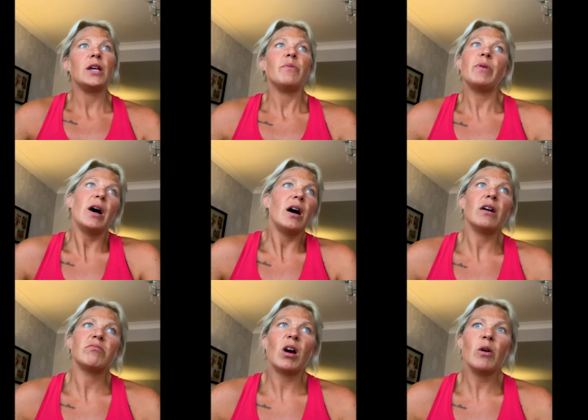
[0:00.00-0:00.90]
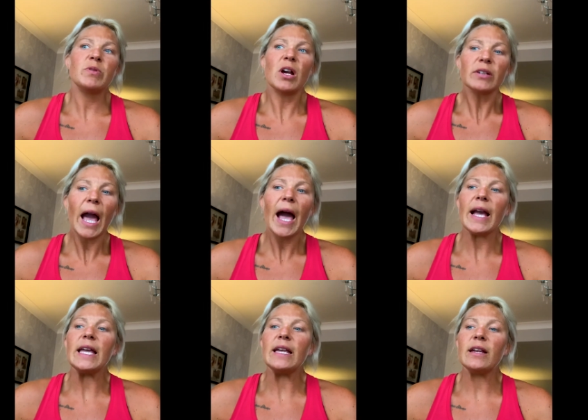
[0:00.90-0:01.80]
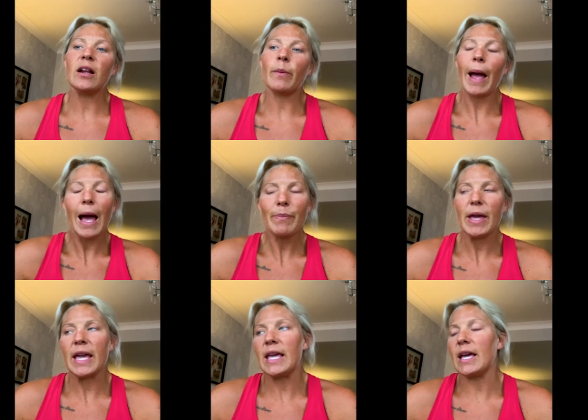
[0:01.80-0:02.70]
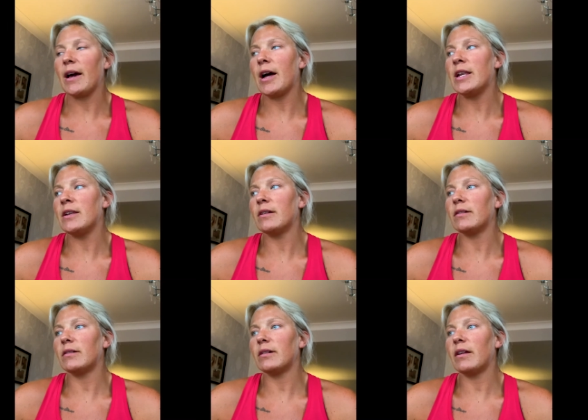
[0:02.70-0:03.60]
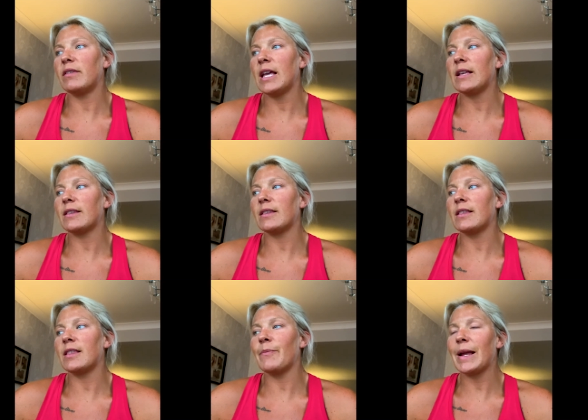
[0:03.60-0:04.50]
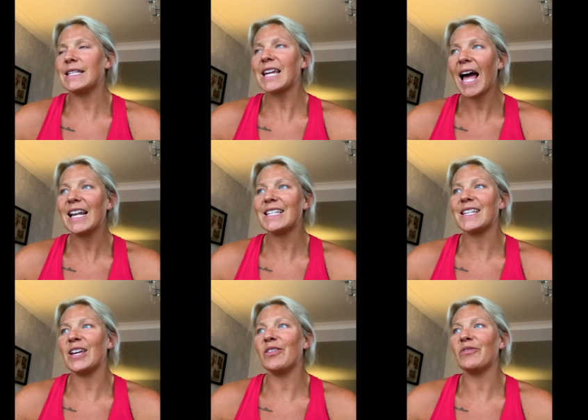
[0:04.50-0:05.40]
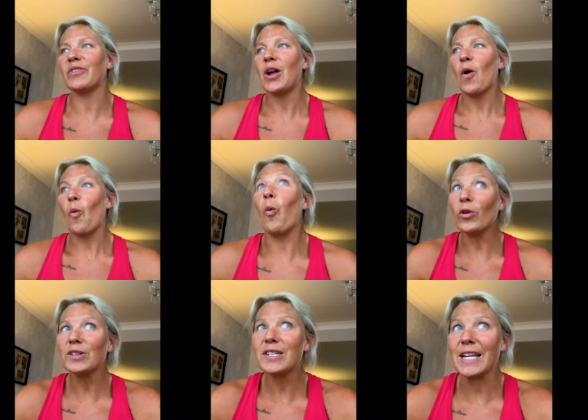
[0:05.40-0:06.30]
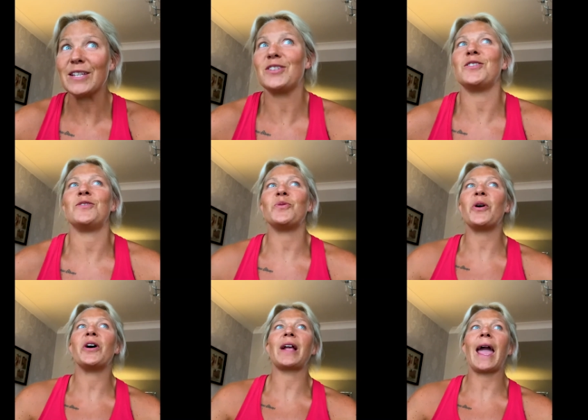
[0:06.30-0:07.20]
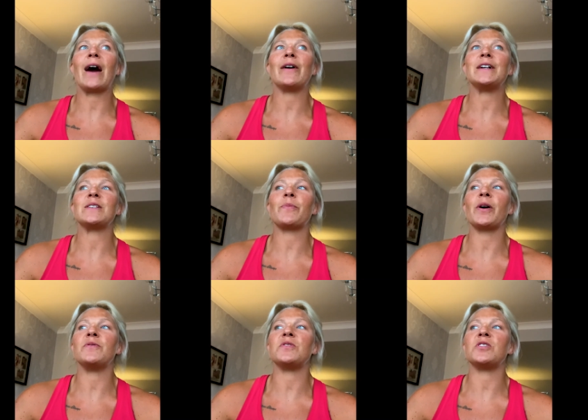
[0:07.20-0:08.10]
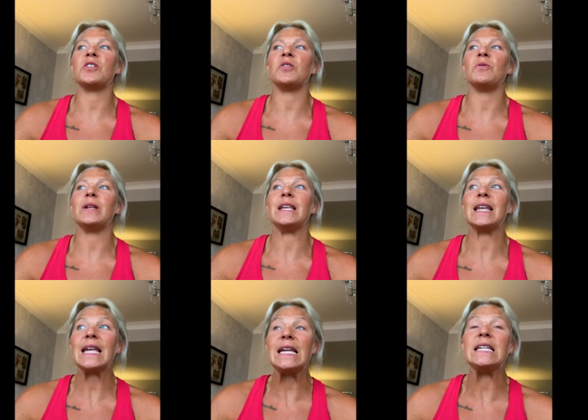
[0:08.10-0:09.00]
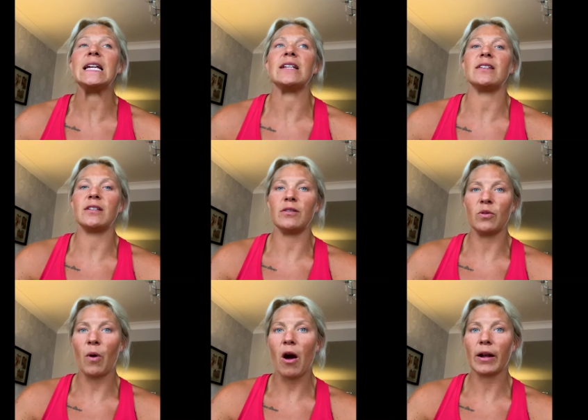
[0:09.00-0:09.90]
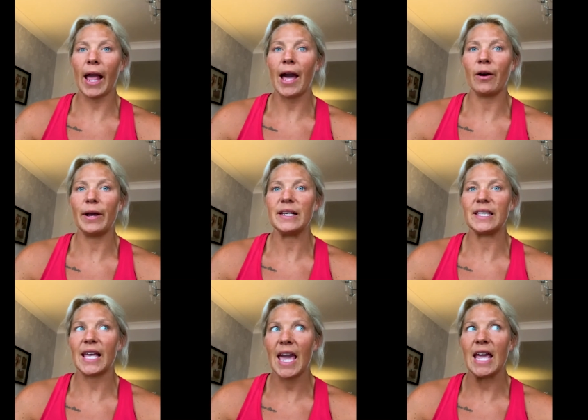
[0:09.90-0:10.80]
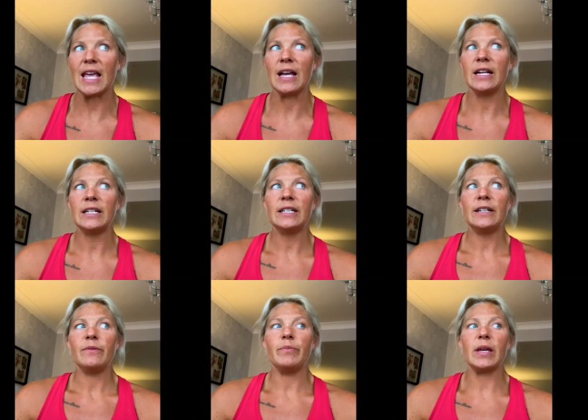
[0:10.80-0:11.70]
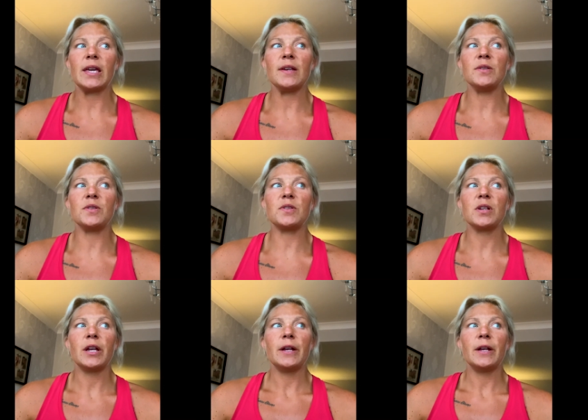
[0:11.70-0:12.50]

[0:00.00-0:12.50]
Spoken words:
but I was okay. You know, I'm happy. And I think the mentality of wanting to do the workout as opposed to needing to do the workout is the key. Because